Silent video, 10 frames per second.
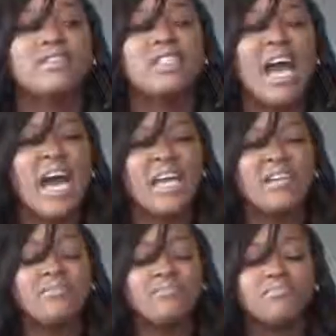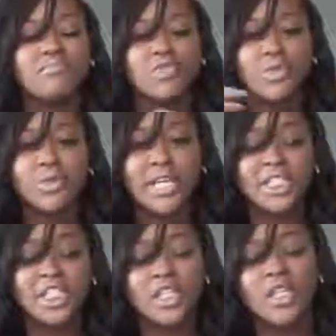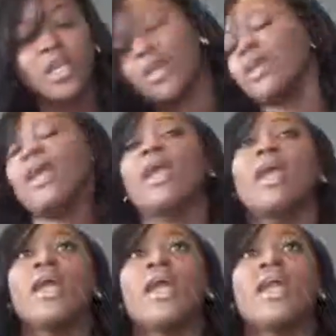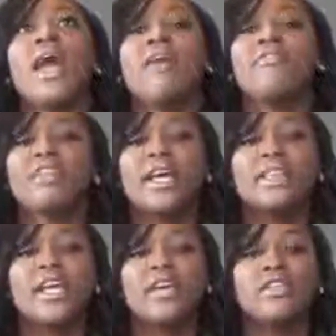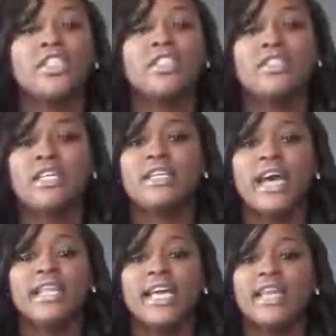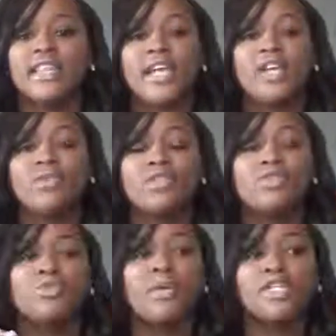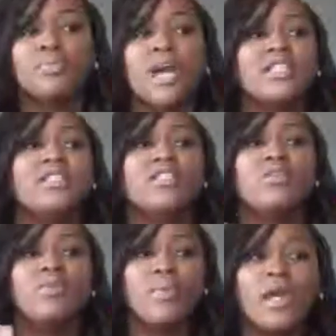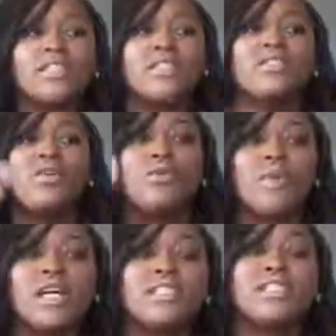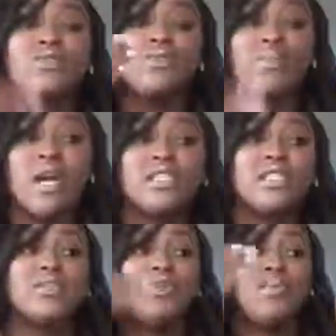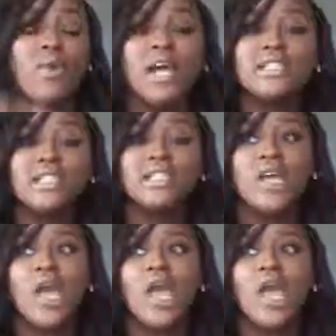time duration, and I feel like the hair just did not like that. It was too much process on process on process on process on process,